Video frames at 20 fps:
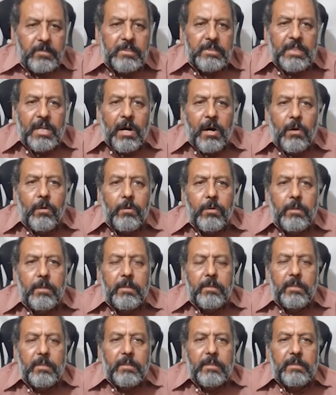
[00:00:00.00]
Now,
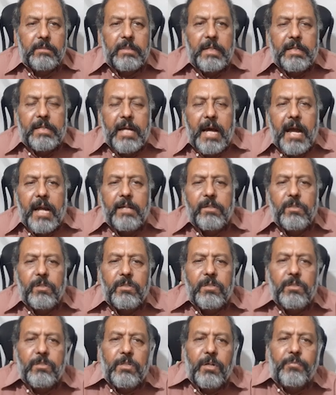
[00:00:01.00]
the
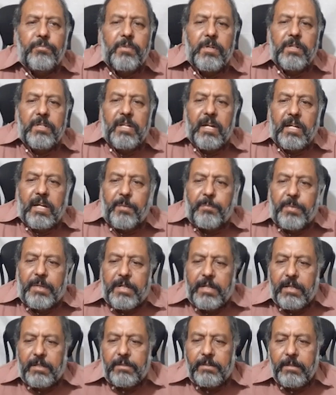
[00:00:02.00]
diagnosis of Tinea
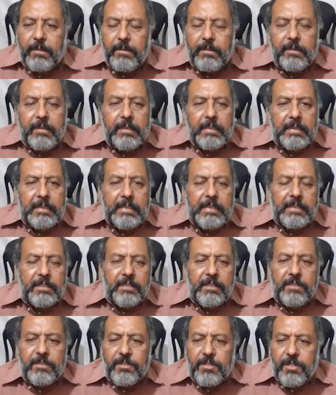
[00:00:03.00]
capitis, it
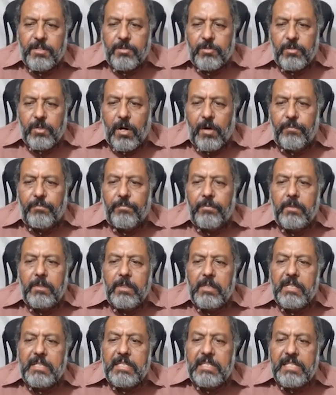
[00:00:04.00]
consists of
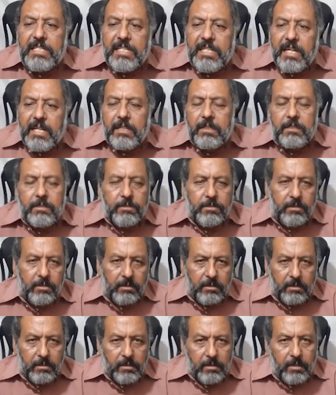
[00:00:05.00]
6
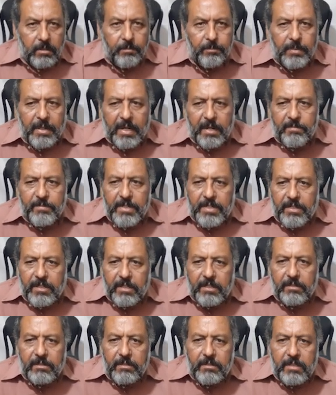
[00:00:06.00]

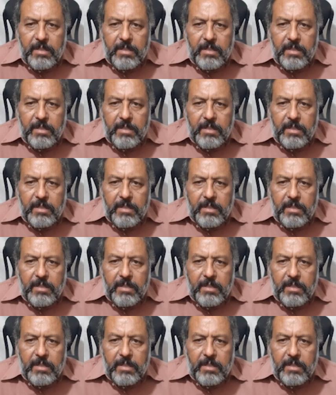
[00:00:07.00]
parameters.